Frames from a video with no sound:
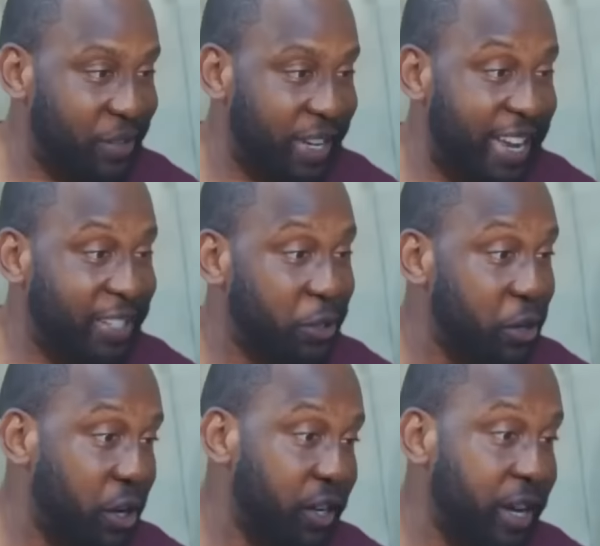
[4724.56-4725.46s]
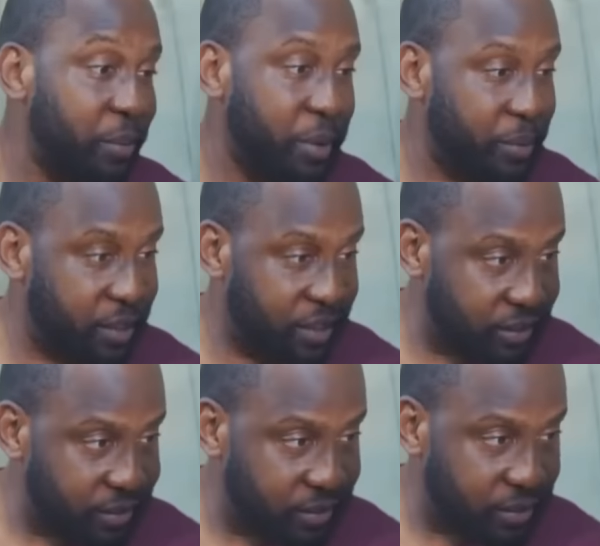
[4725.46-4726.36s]
Okay, hand to God, I promise.
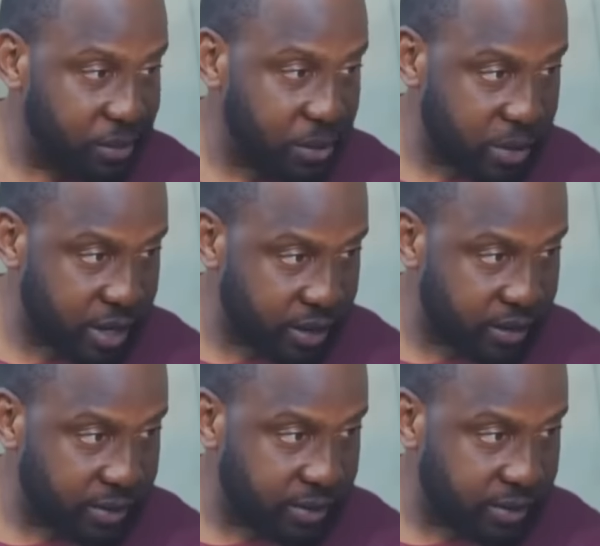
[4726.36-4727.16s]
Okay?